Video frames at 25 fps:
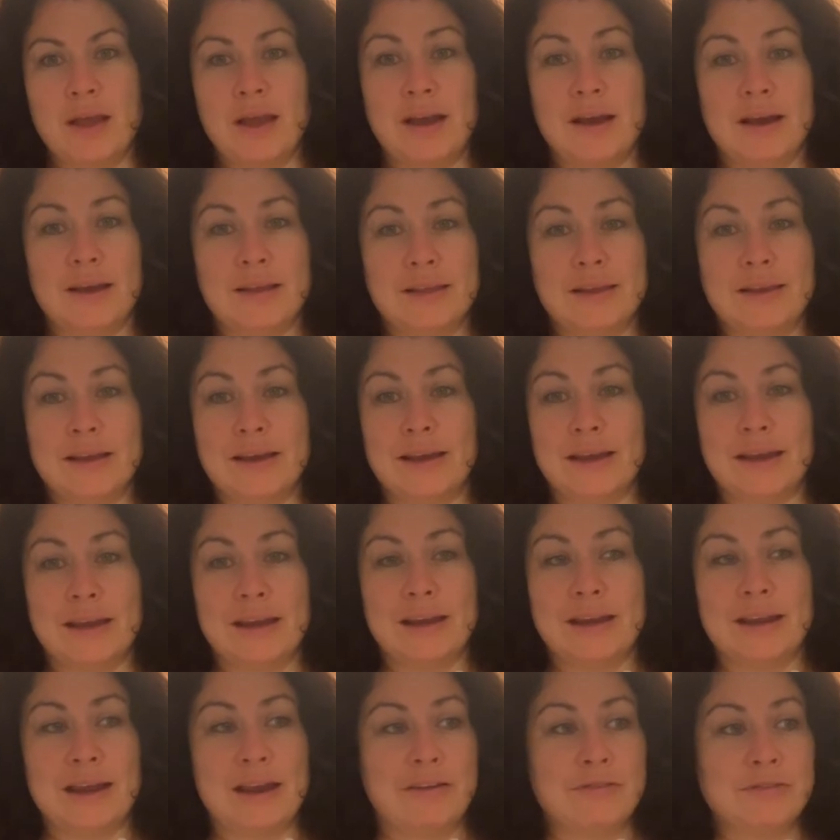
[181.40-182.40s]
I think I
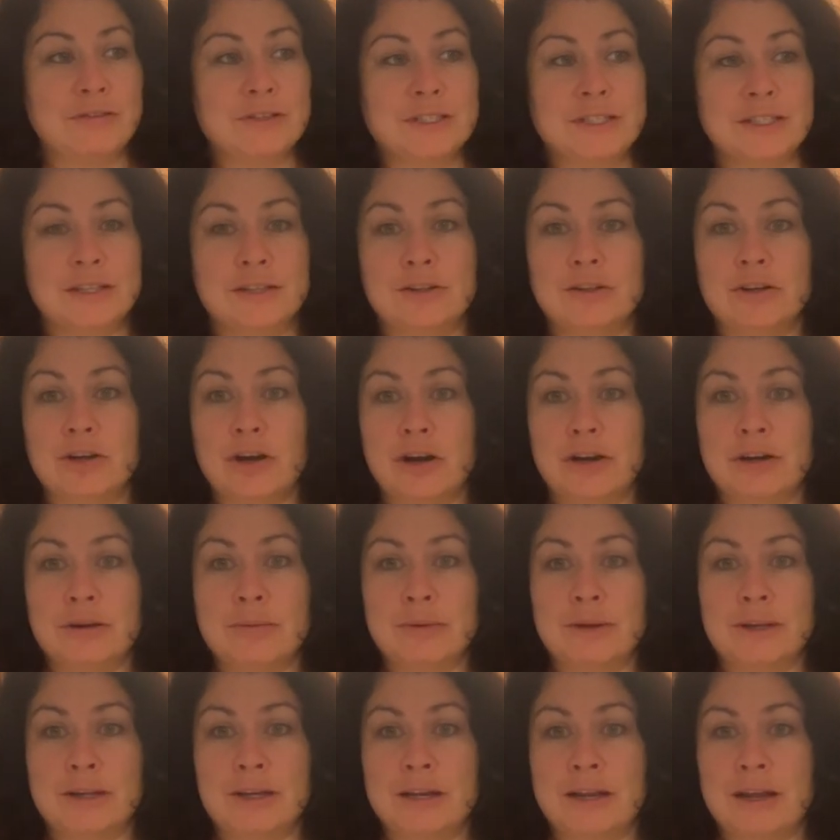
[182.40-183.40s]
had every single
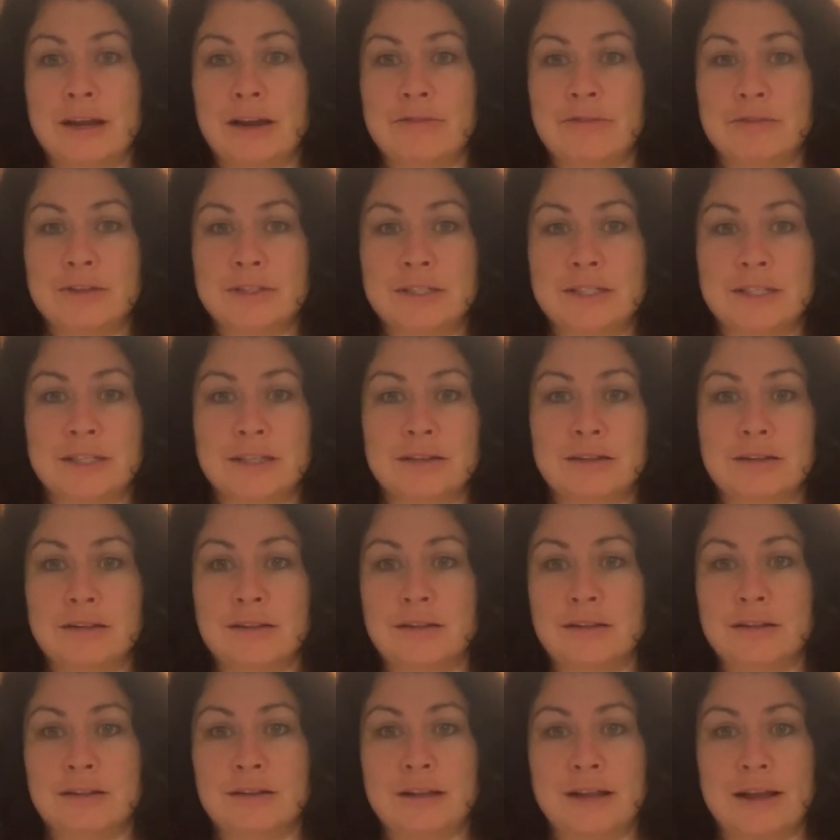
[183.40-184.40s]
condiment, every
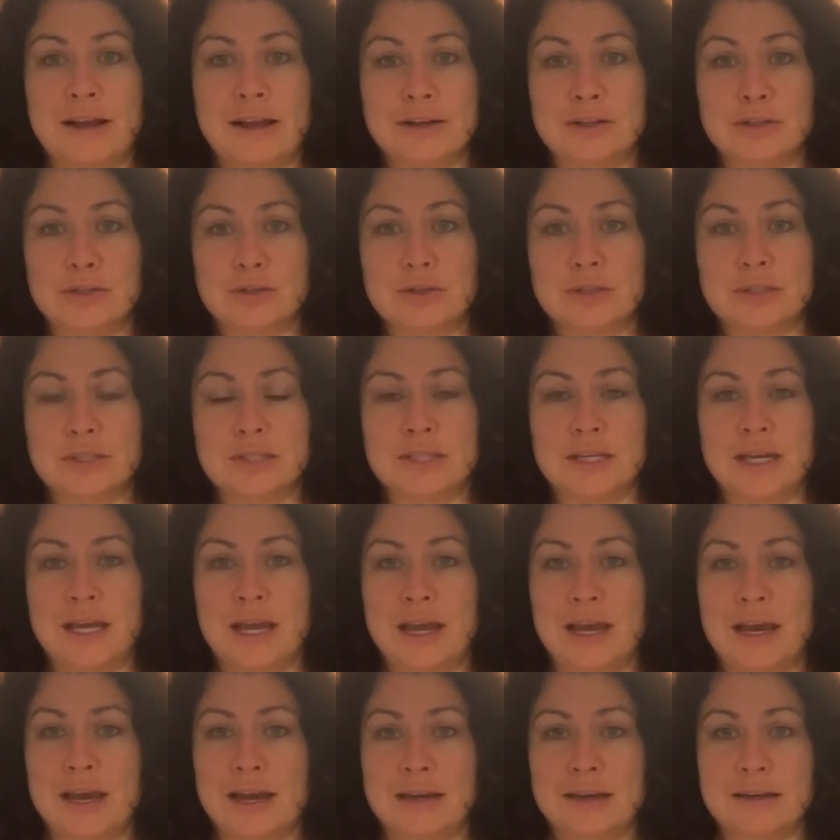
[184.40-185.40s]
single extra
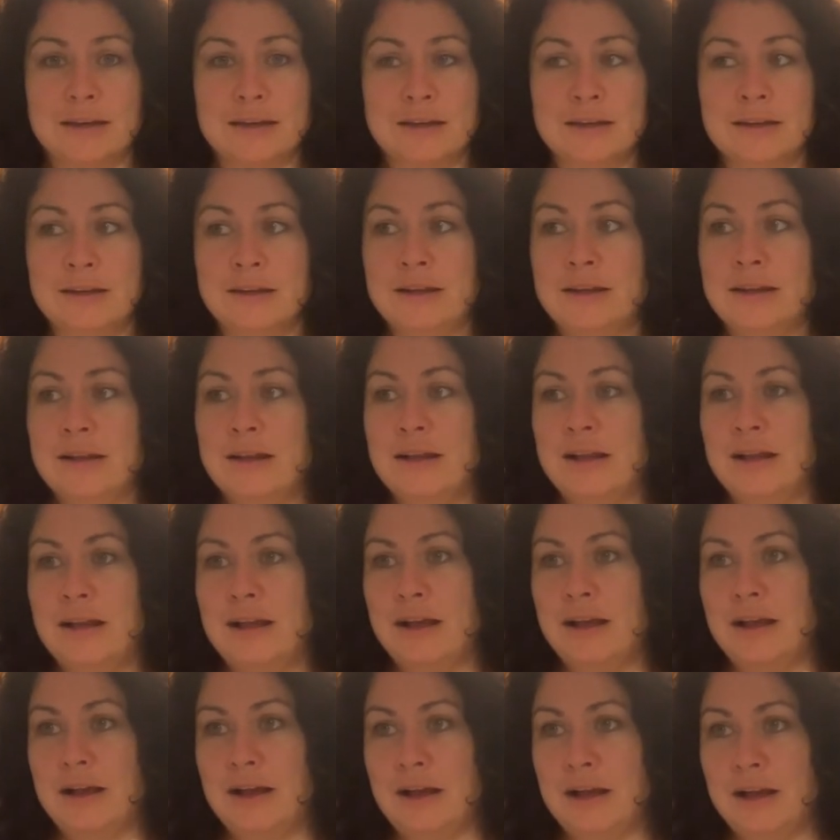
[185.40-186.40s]
snack.
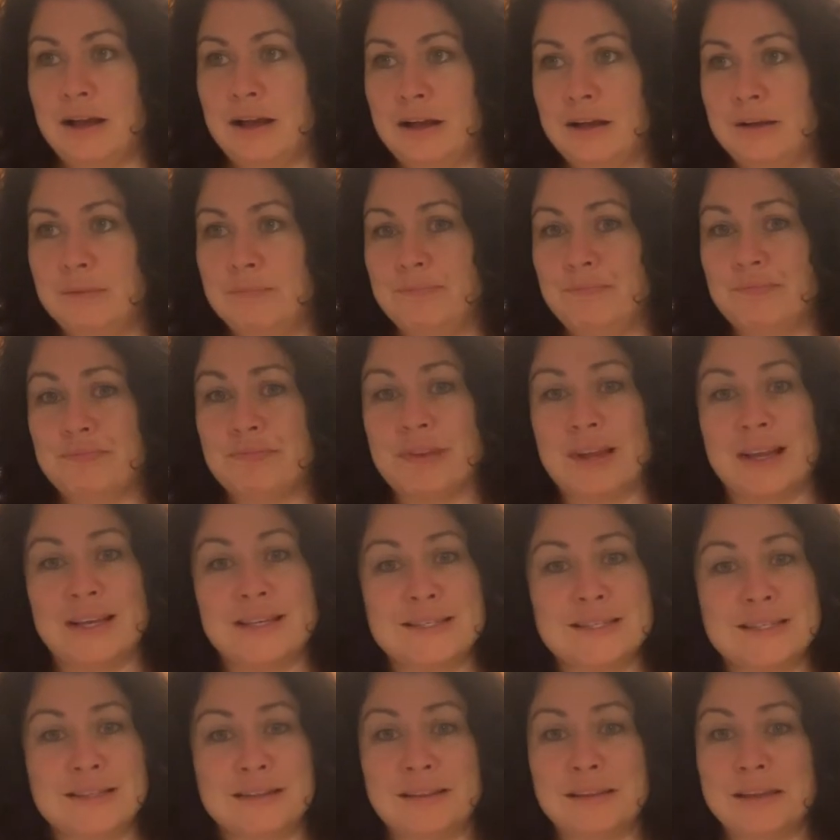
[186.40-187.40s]
I
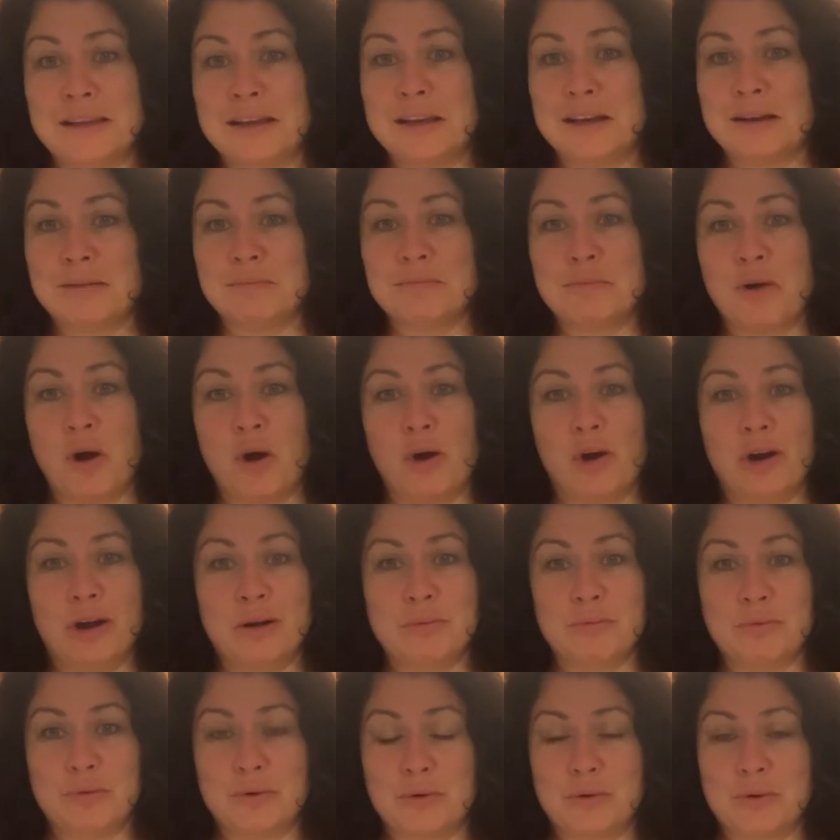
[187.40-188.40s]
still think I'm
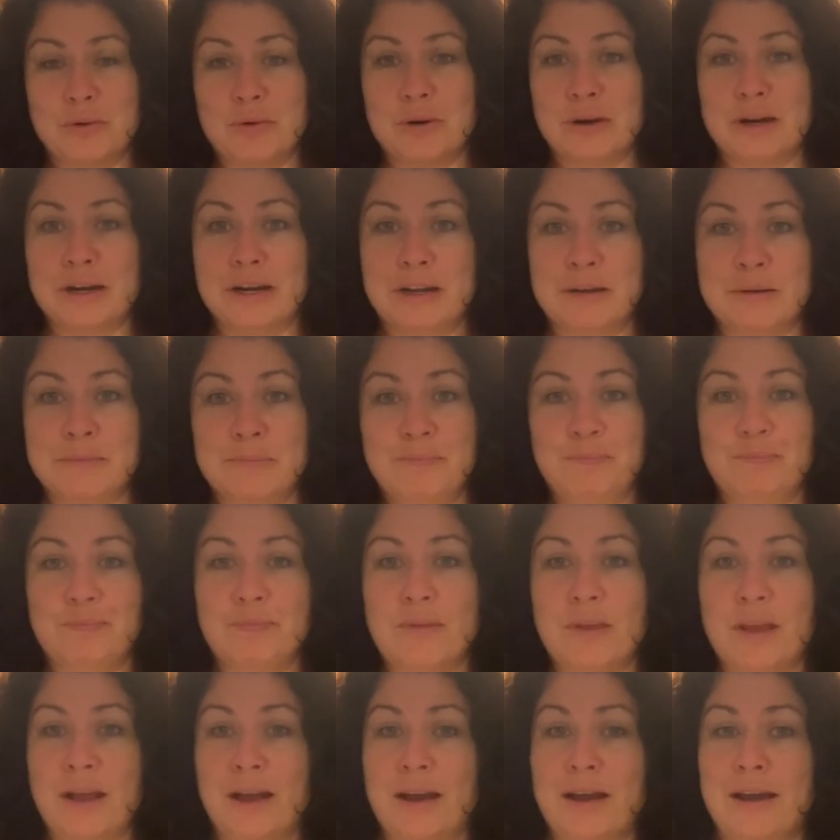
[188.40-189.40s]
on program.
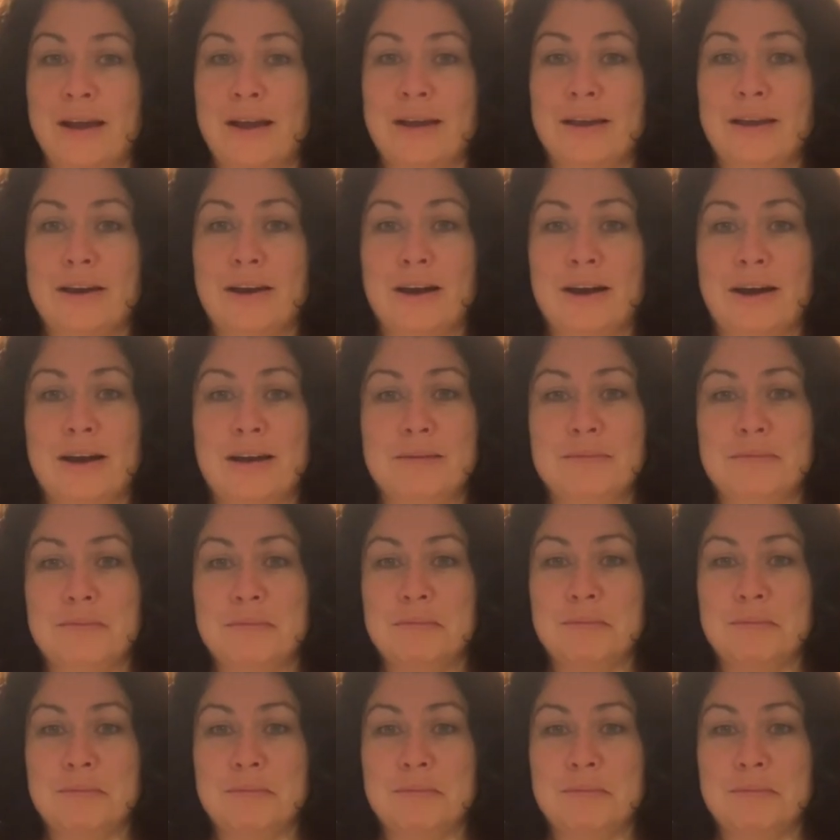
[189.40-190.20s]
I got